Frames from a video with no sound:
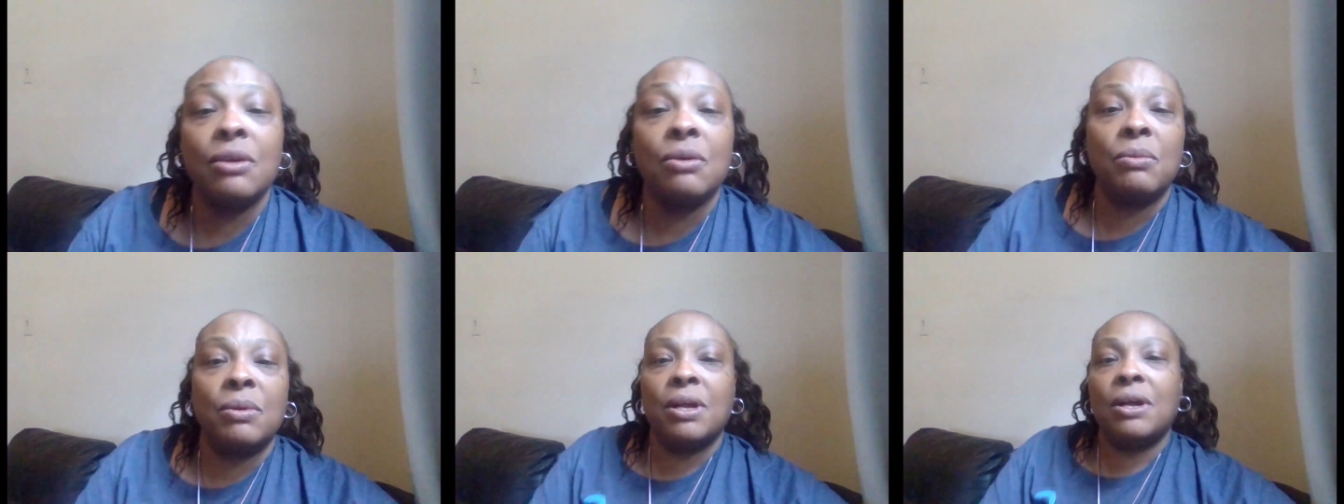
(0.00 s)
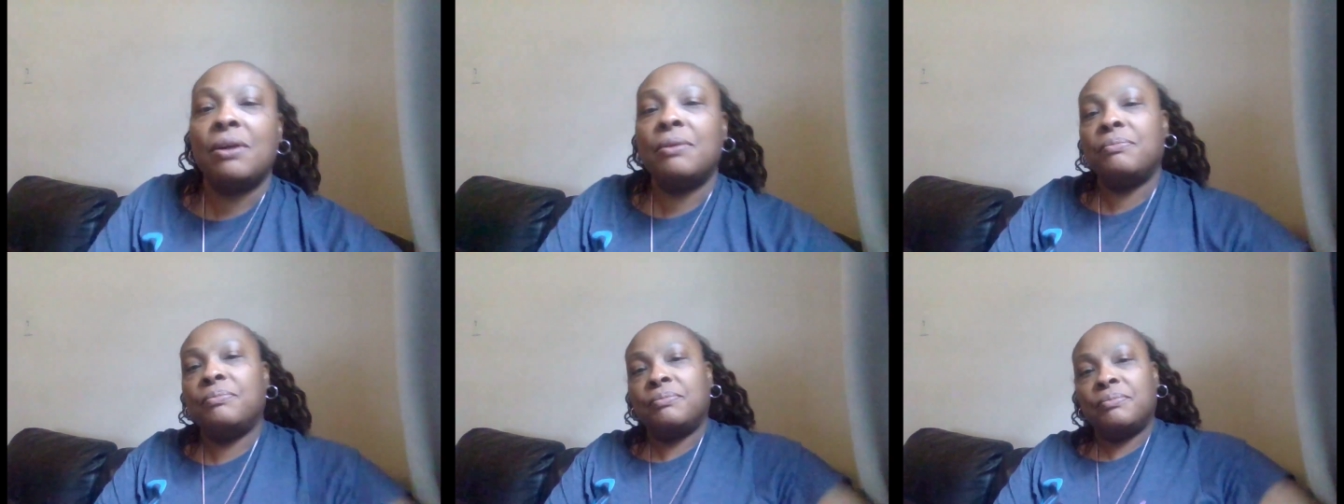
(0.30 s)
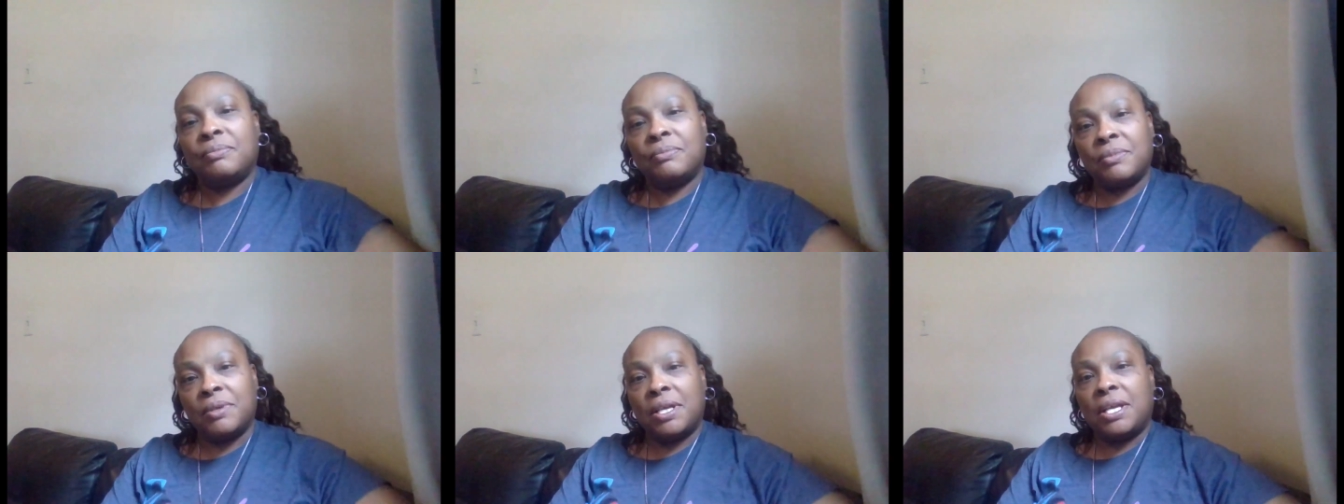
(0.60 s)
Well,
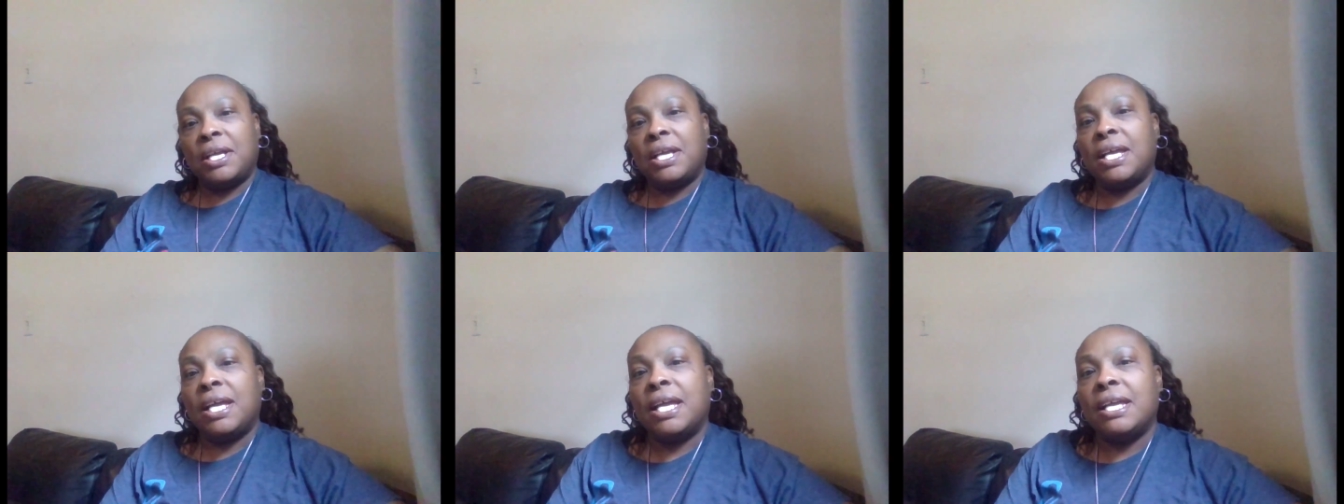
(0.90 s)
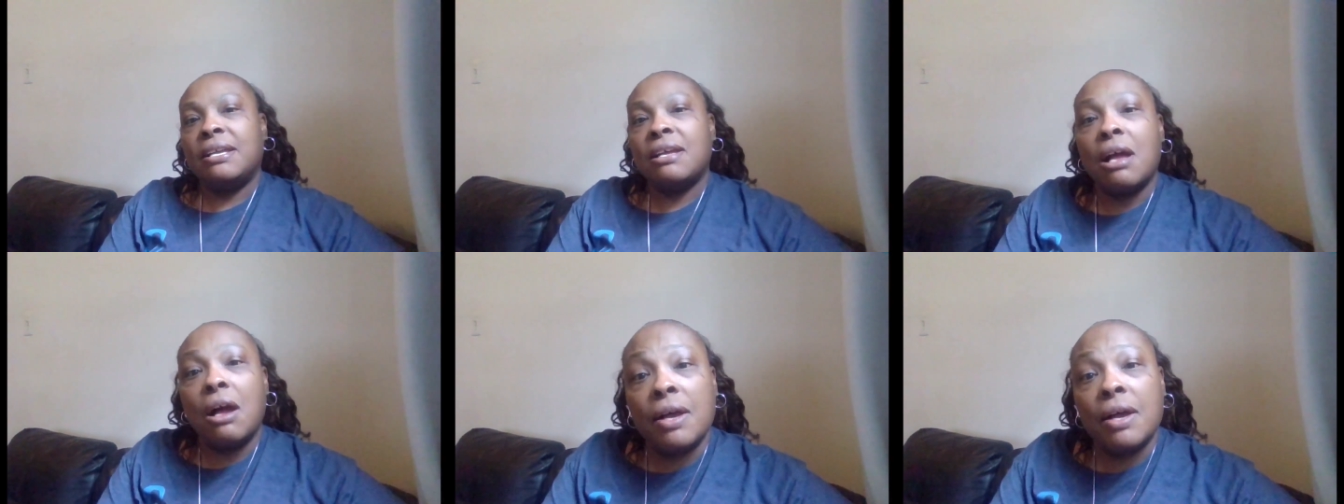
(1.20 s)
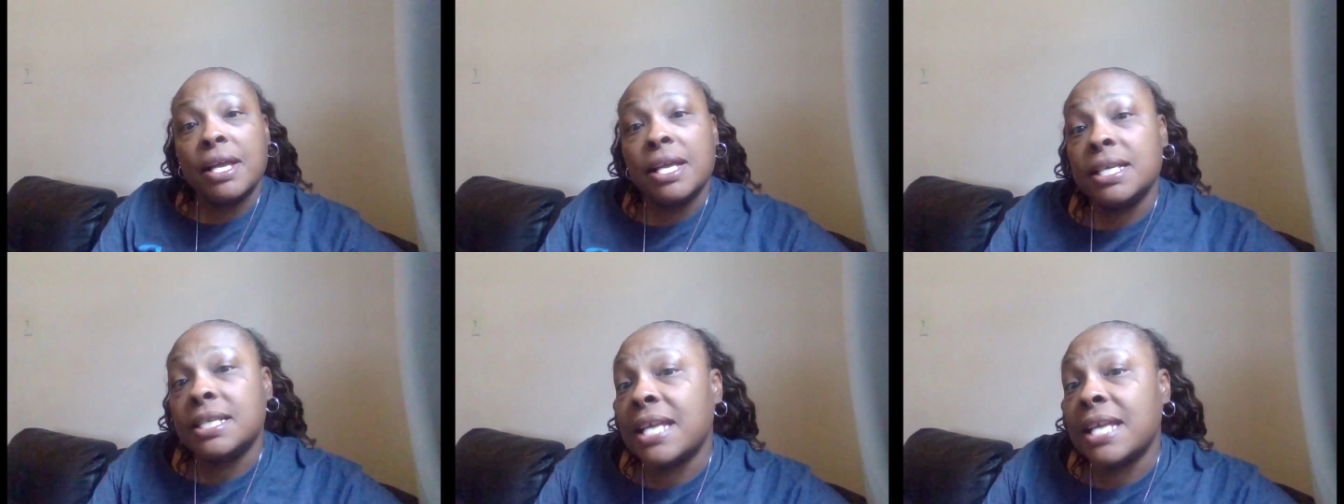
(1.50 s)

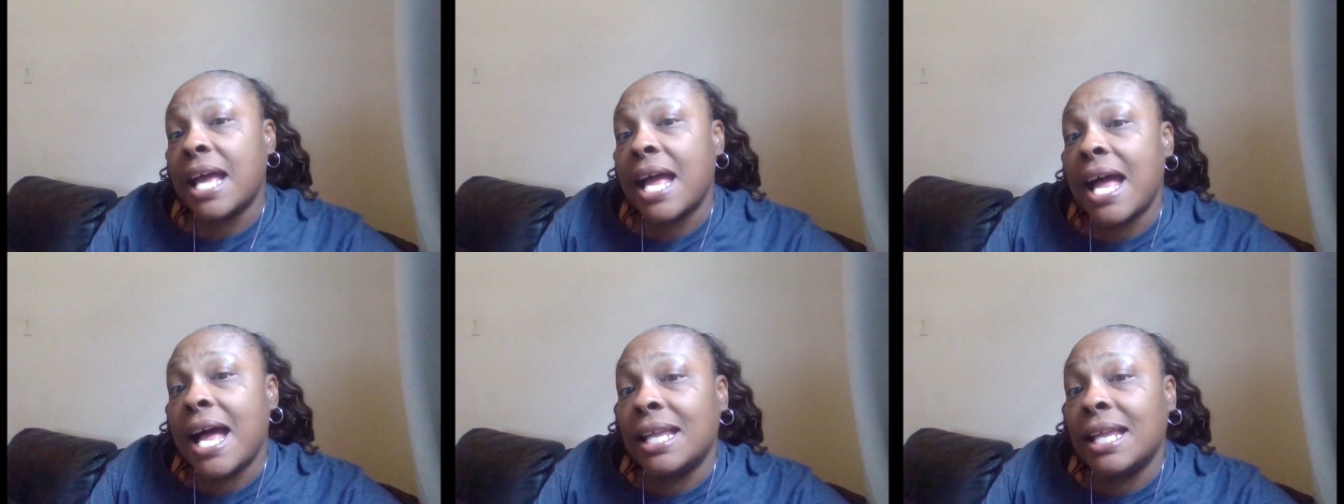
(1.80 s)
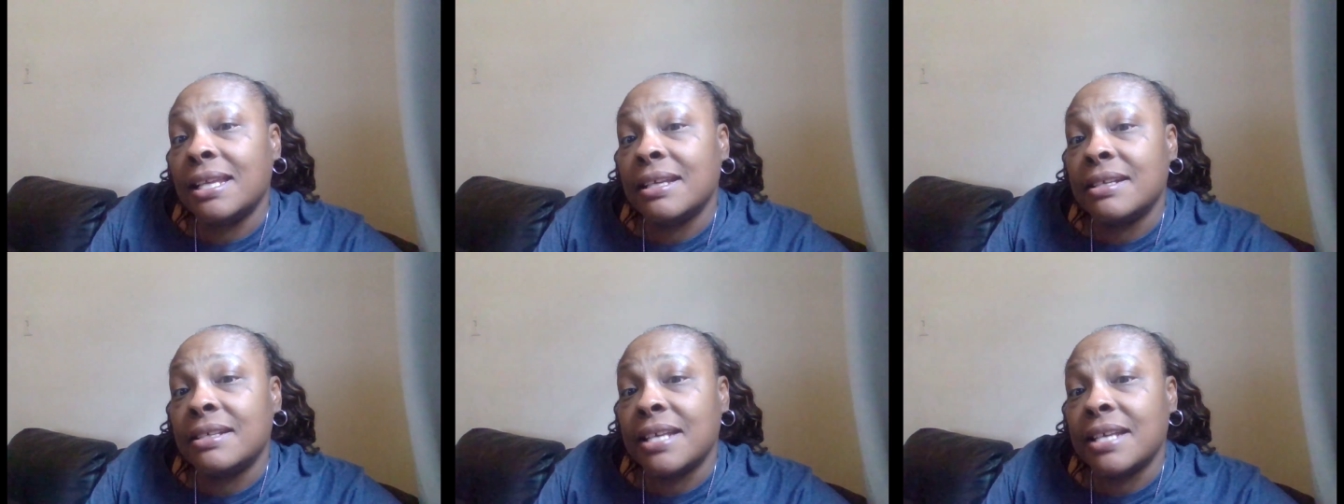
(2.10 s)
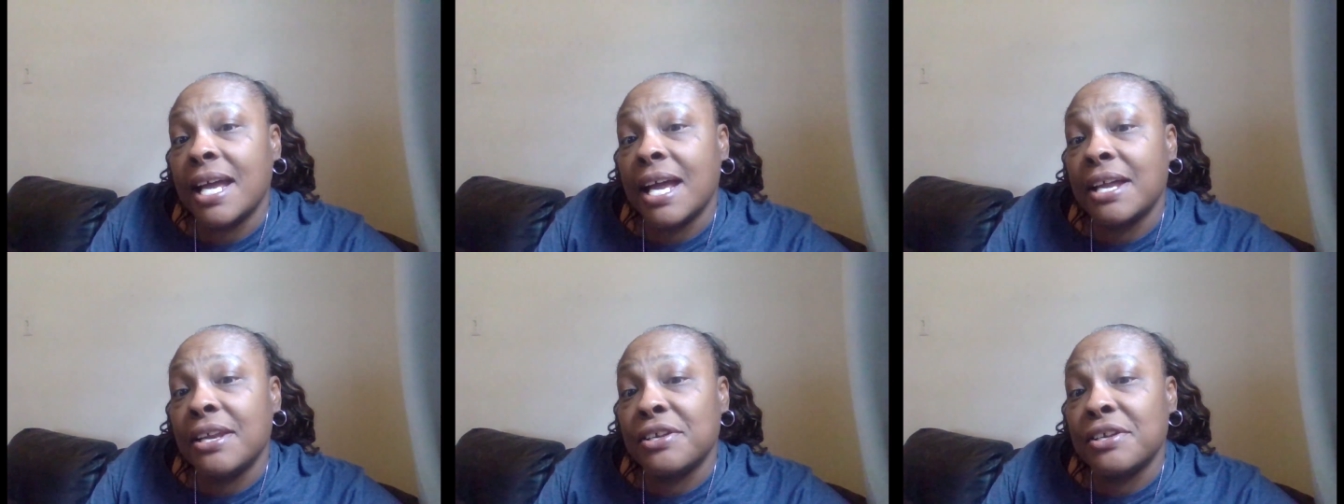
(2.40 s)
y'all, it's
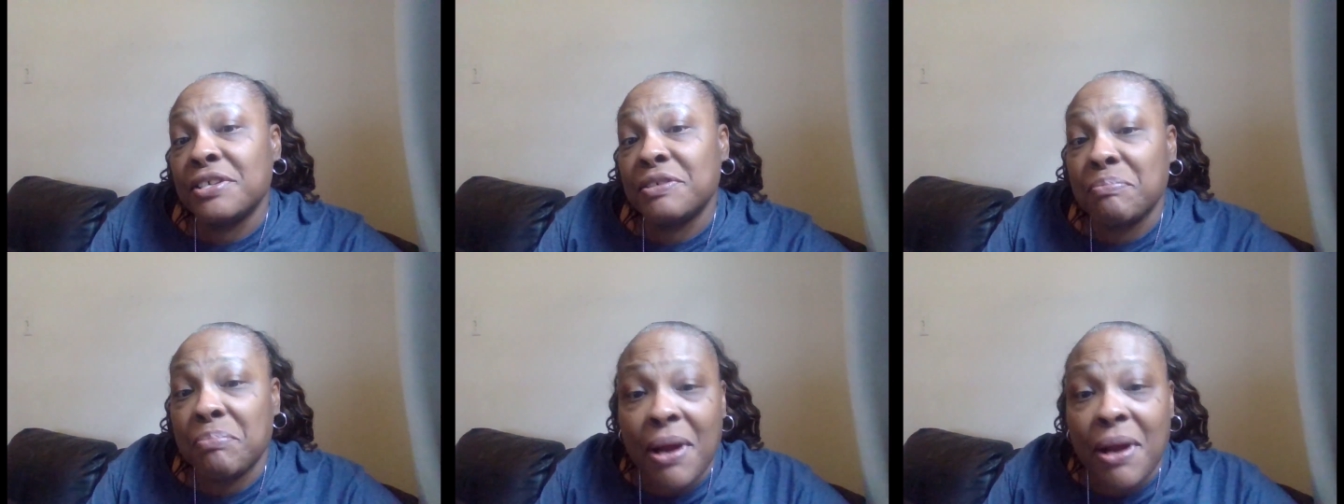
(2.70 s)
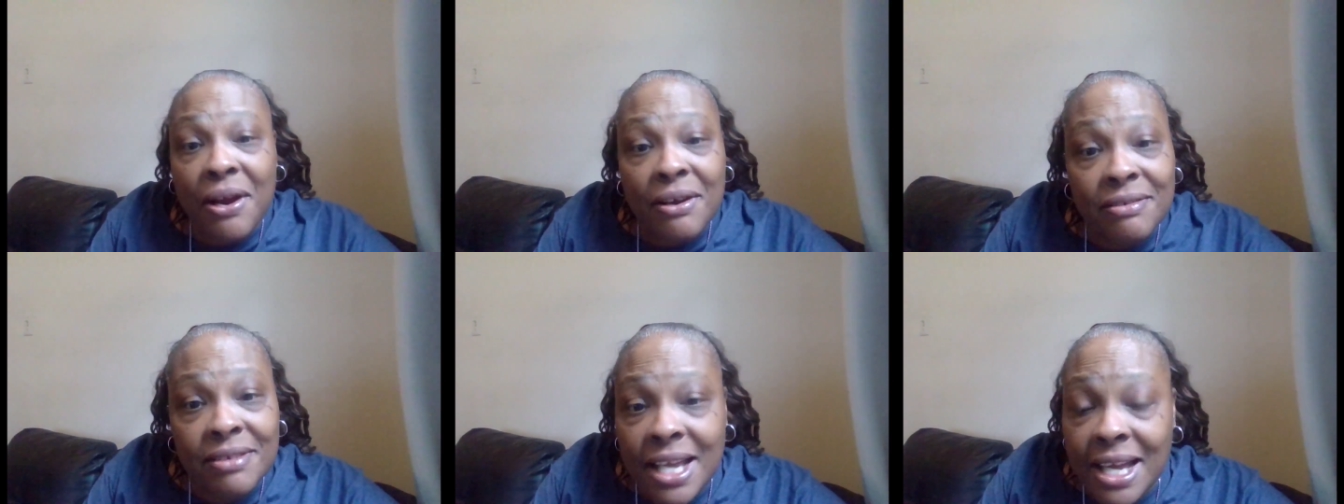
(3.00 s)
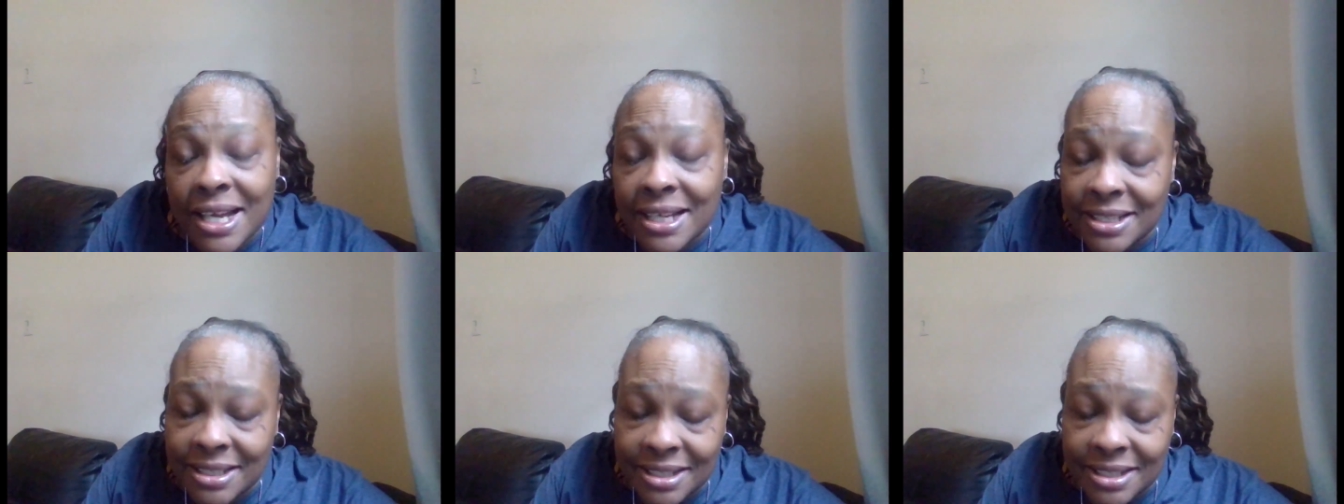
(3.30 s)
Alexander's birthday